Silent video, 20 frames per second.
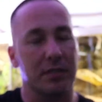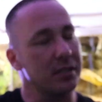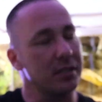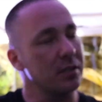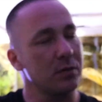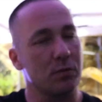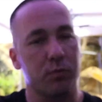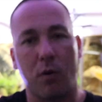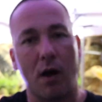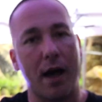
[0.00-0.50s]
This
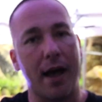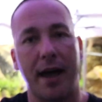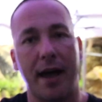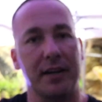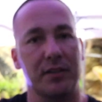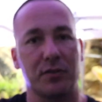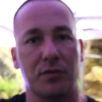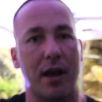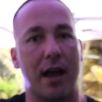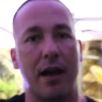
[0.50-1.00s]
is why
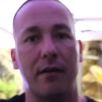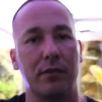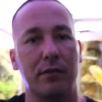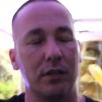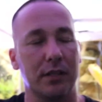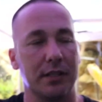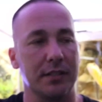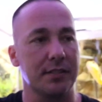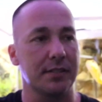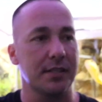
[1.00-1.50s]
I
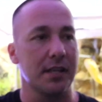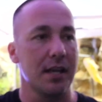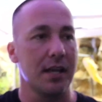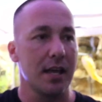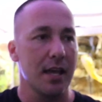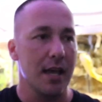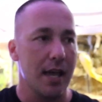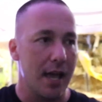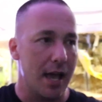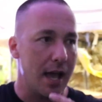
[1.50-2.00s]
travel, is
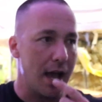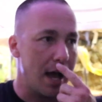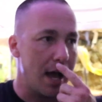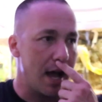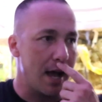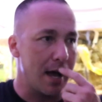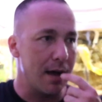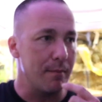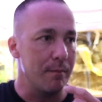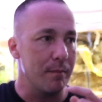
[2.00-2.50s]

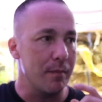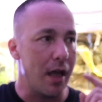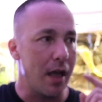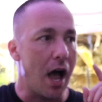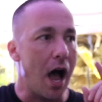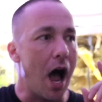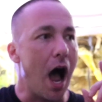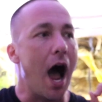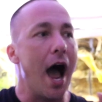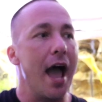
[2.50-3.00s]

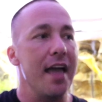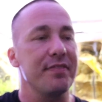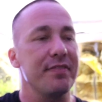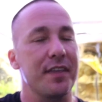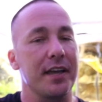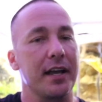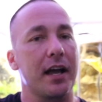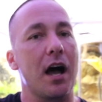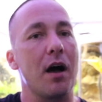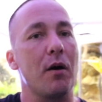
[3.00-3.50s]
I
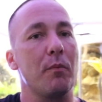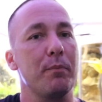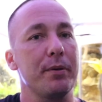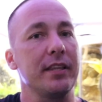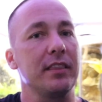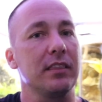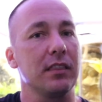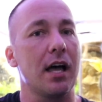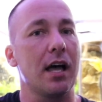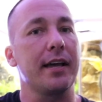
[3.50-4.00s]
think I'll
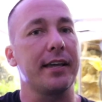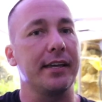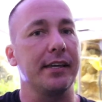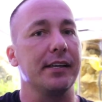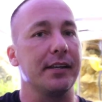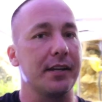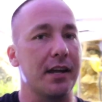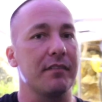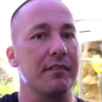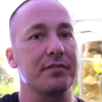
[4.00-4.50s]
be lucky
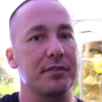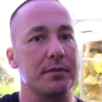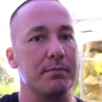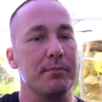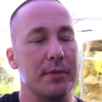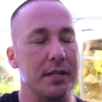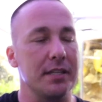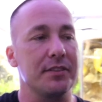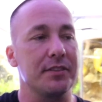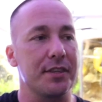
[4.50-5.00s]
enough to
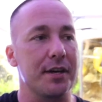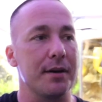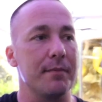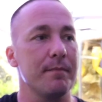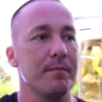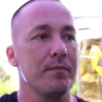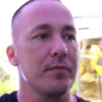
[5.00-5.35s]
meet them.